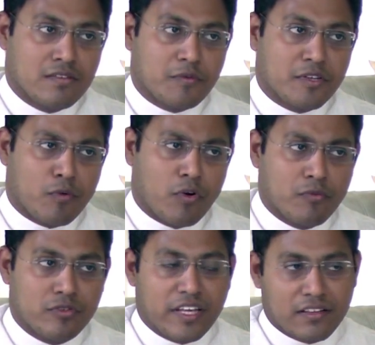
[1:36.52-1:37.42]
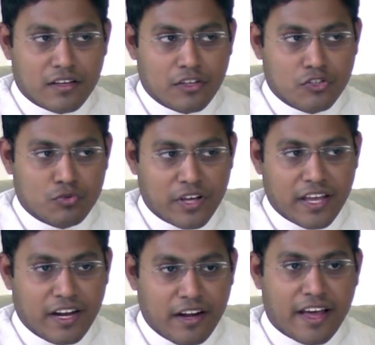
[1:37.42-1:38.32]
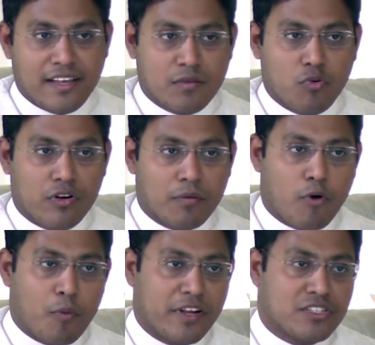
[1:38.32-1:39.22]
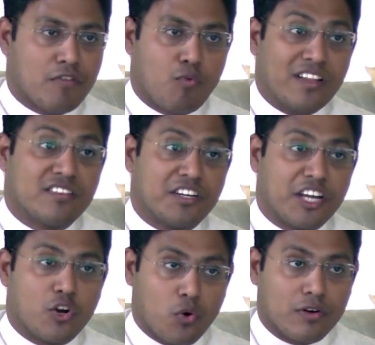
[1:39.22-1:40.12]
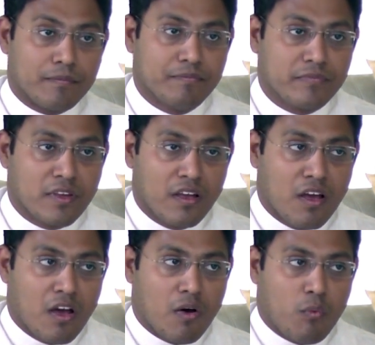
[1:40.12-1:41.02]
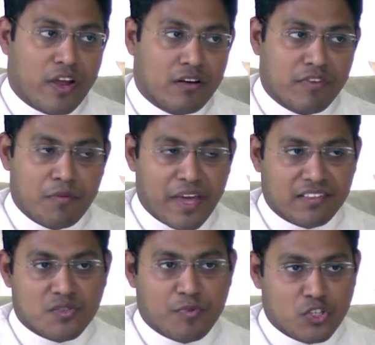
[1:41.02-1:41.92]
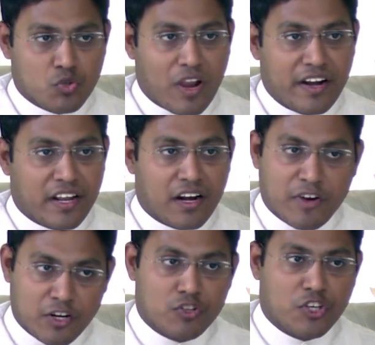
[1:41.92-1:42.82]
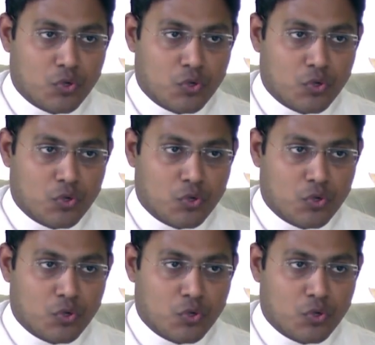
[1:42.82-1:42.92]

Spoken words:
So one more thing, today India has about a population of 130 crore. When we make the spirituality relevant to the